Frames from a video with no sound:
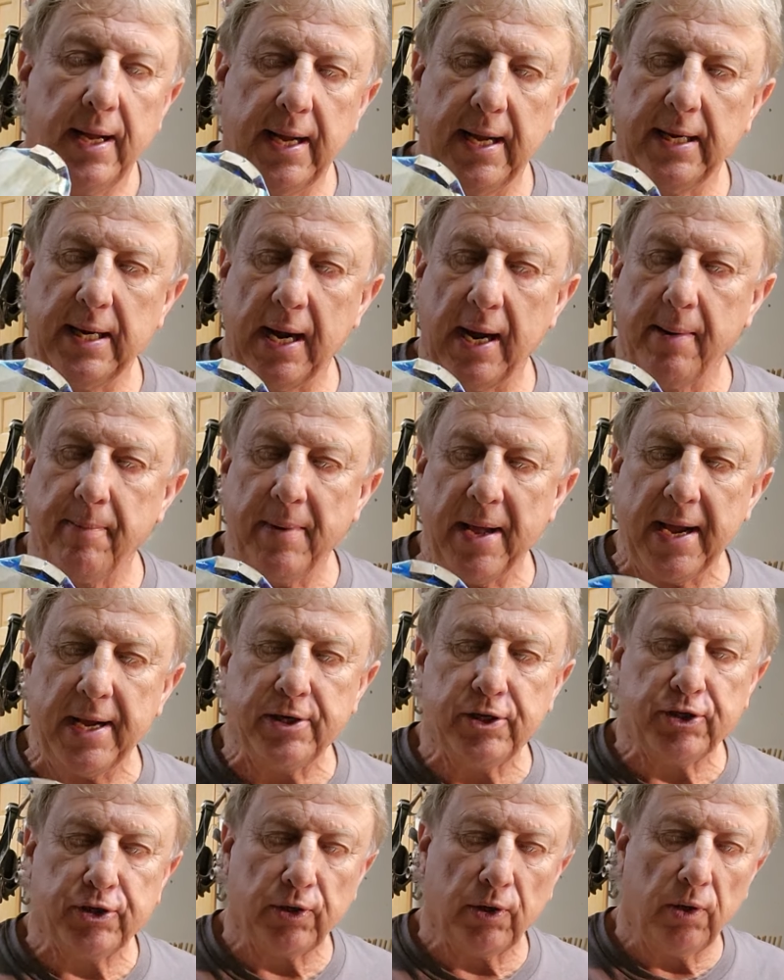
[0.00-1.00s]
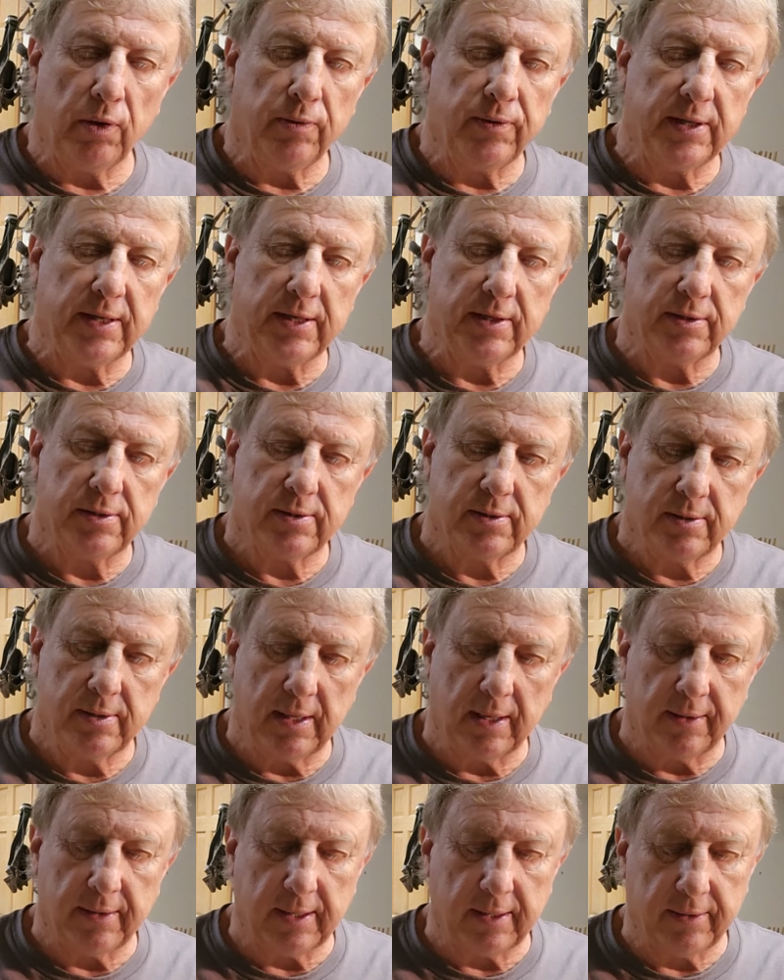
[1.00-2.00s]
and I made sure these
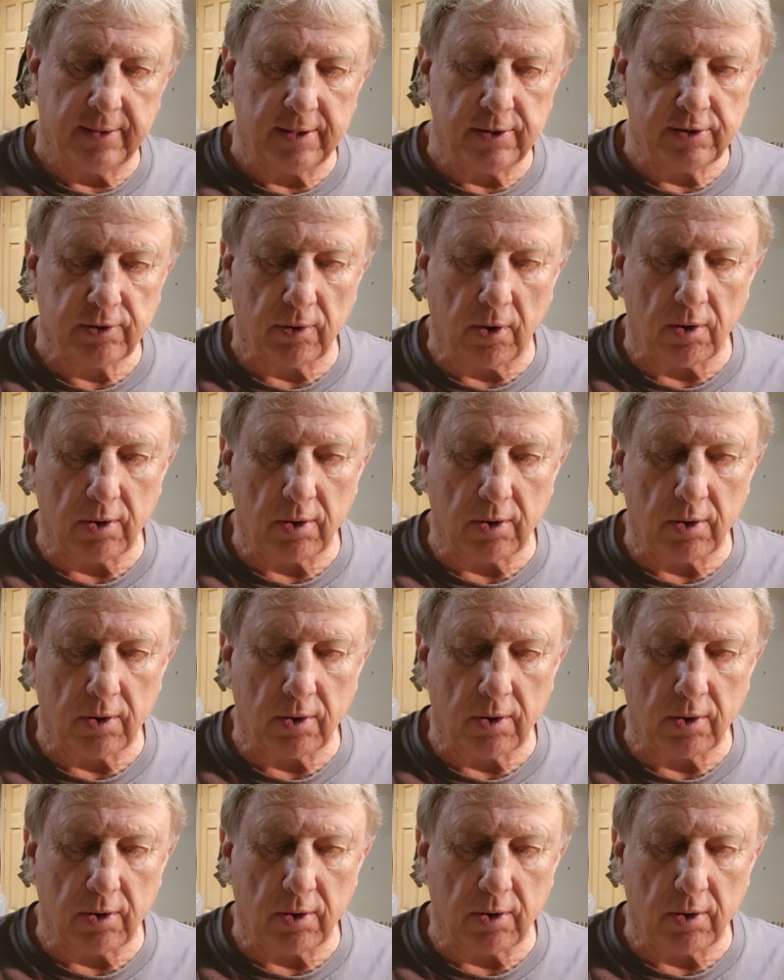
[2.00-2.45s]
are